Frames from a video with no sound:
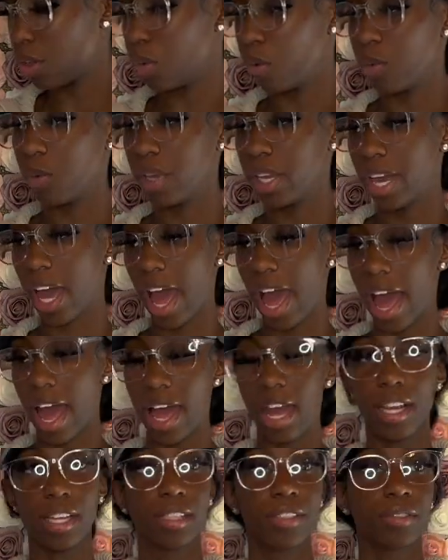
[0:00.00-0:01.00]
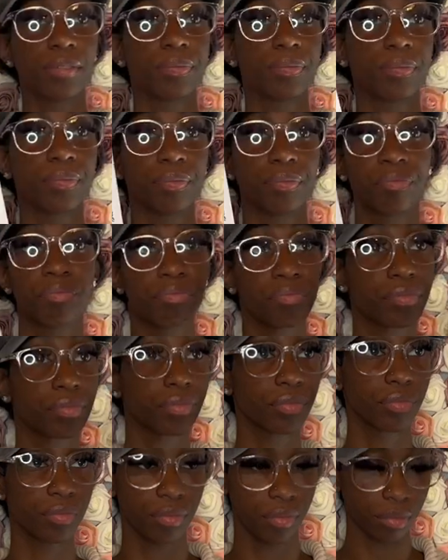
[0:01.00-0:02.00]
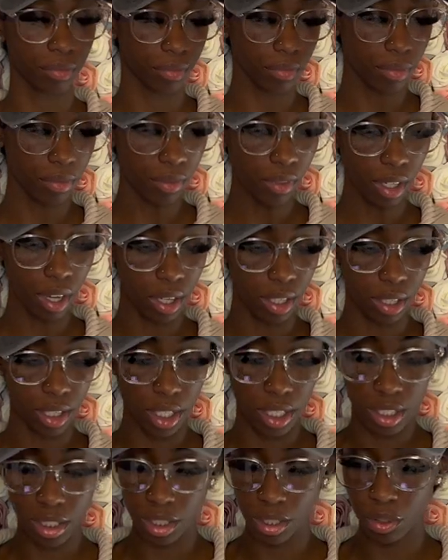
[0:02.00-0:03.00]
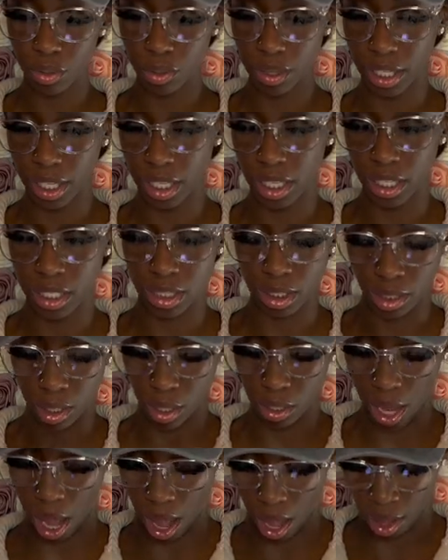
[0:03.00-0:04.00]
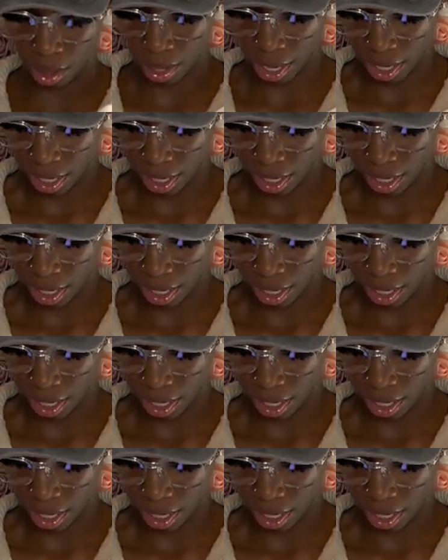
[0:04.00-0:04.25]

we got these two things so y'all